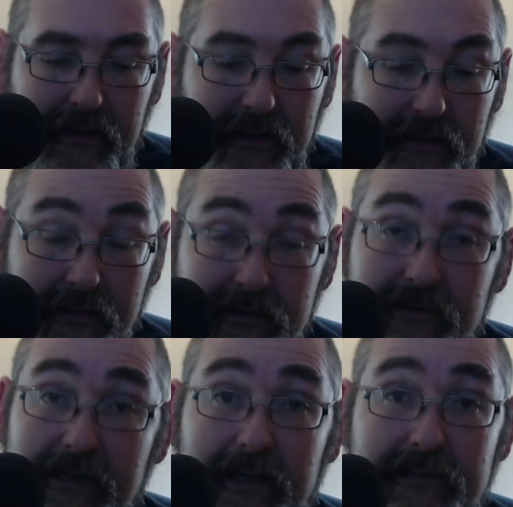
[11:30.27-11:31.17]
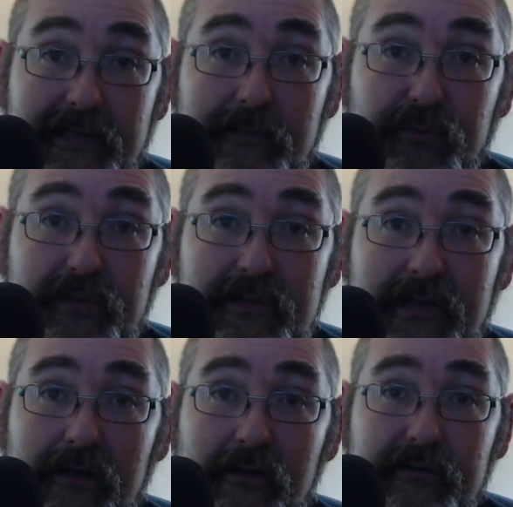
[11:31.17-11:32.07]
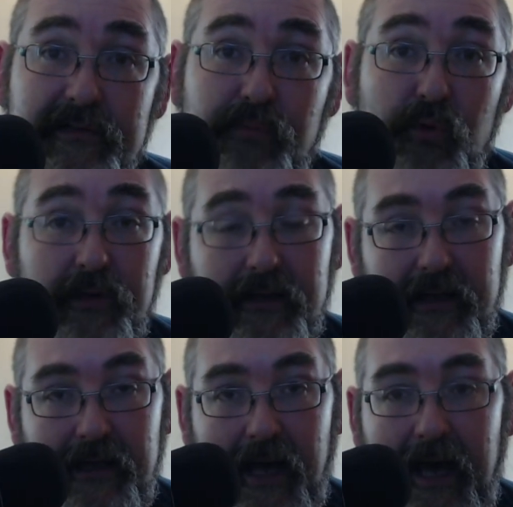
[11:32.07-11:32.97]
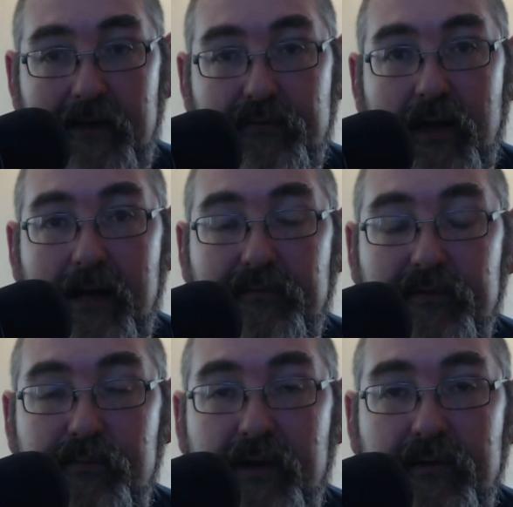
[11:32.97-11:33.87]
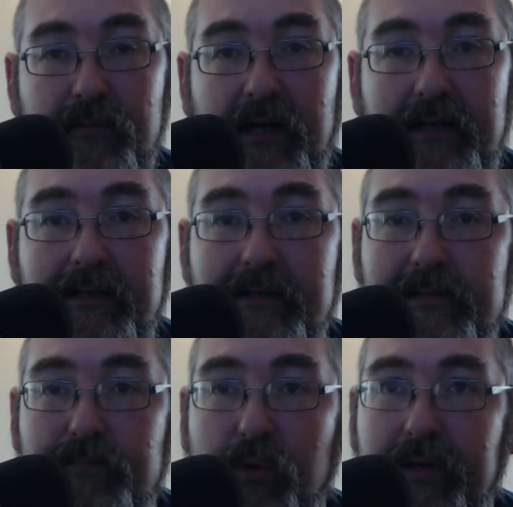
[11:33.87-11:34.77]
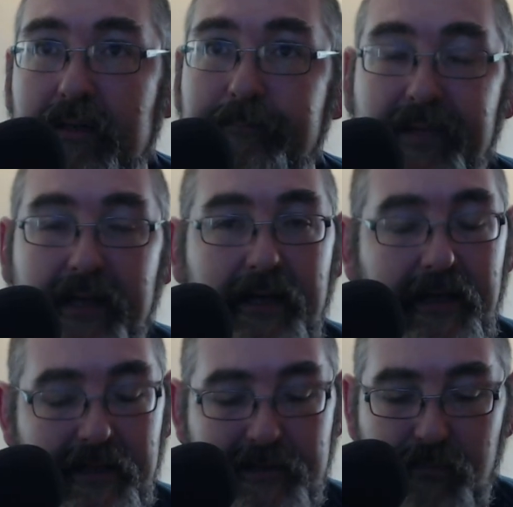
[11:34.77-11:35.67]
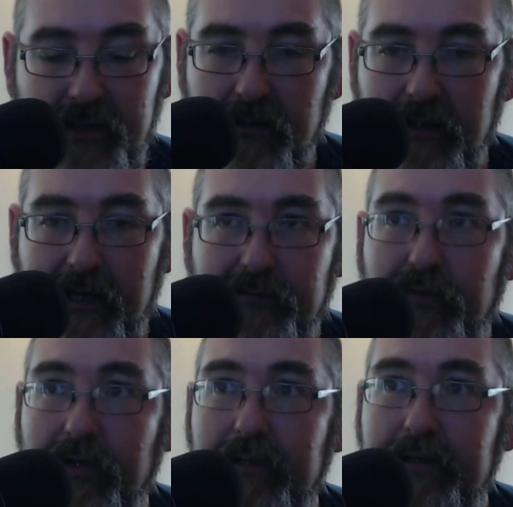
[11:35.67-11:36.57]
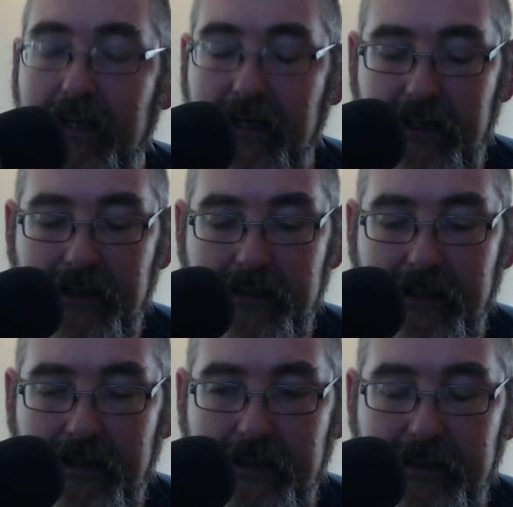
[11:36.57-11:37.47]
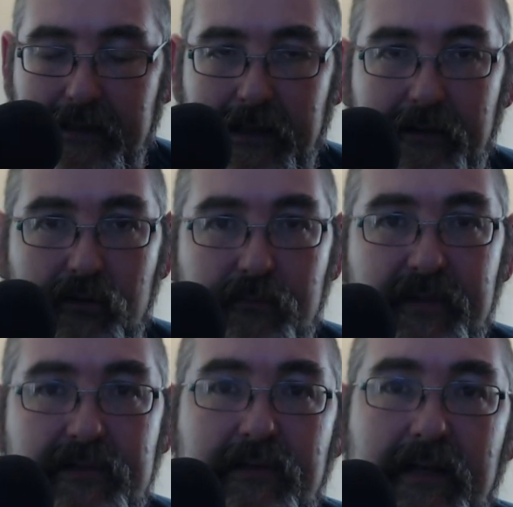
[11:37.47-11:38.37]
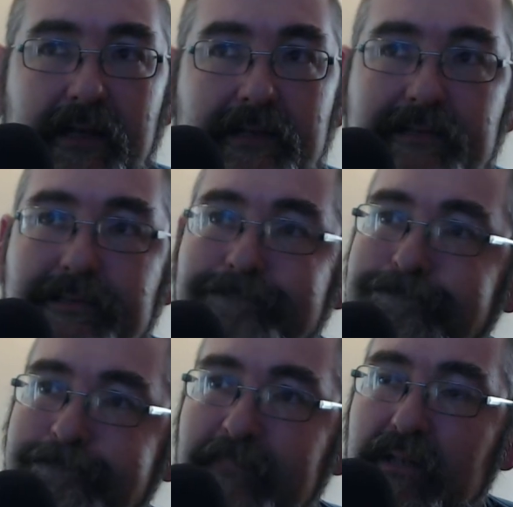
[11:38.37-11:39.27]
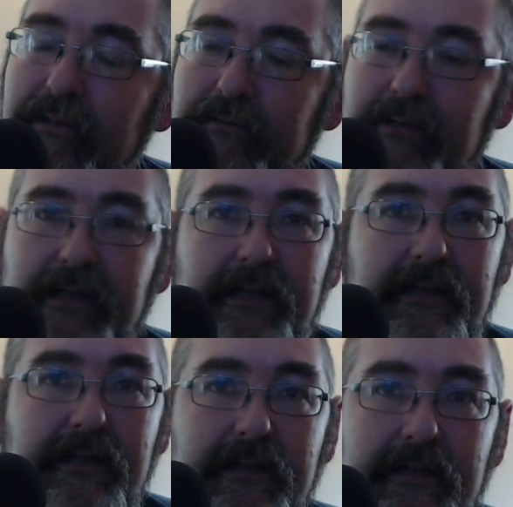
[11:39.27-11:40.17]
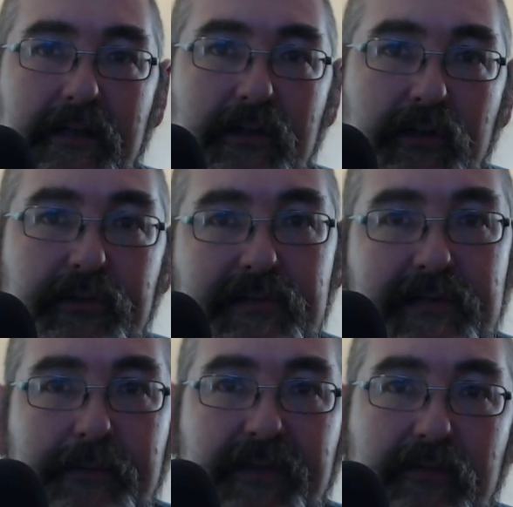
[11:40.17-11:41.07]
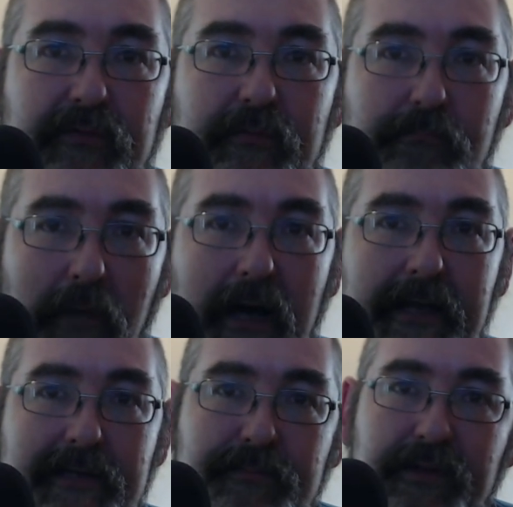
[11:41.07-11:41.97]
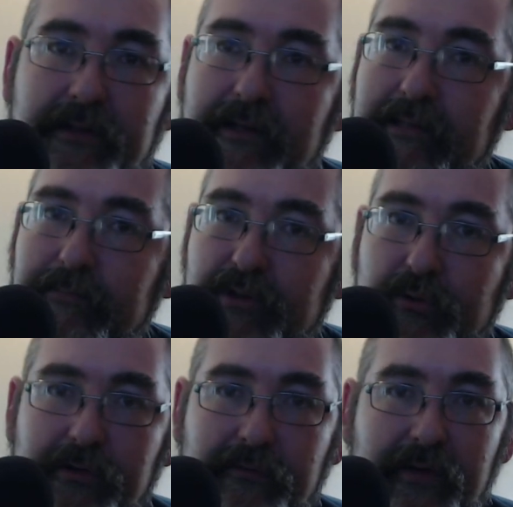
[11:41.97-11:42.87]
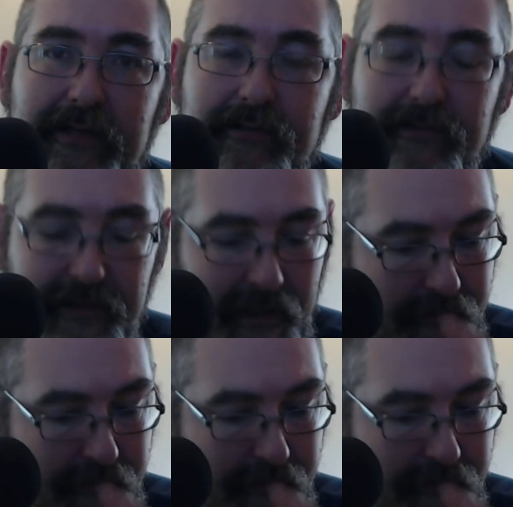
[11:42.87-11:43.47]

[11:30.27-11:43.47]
listen, guys, I appreciate all the support that I have gotten from everybody at this point. It's been a lot of fun, and I hope that you guys, can learn something from my experience. I'm sure the veterans out